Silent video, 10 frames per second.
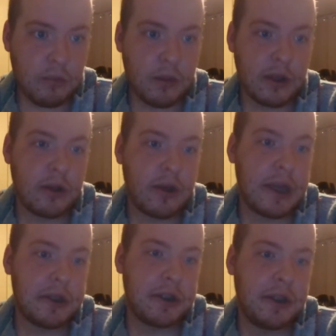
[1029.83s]
Winter
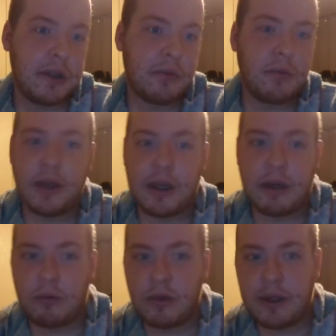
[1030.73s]
Katsina went
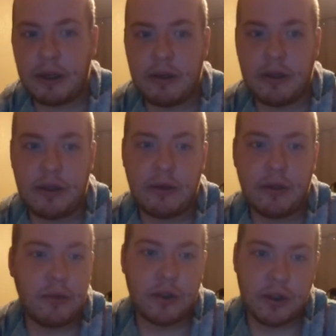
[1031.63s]
out one day to
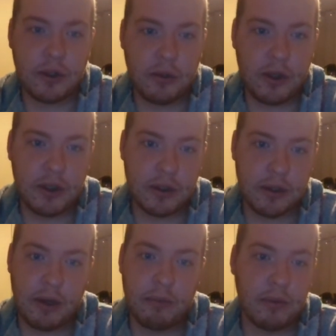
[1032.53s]
do his
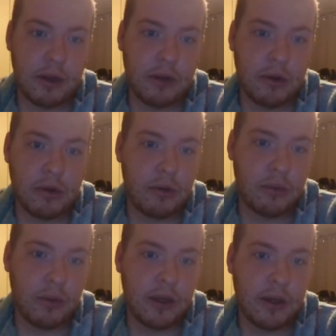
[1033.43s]
duties and blow
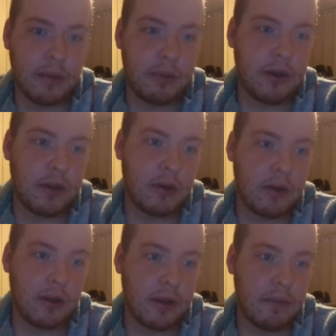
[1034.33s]
cold wind upon the
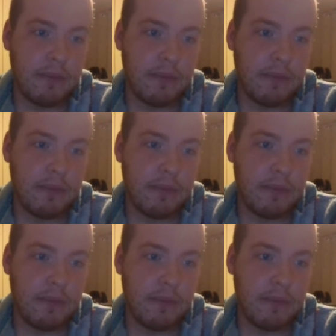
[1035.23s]
earth